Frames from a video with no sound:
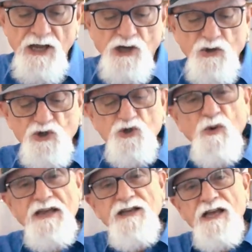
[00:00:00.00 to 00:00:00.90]
You
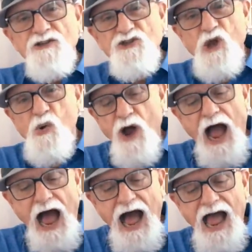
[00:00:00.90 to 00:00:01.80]
swing so
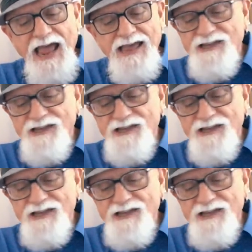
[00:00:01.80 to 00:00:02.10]
high,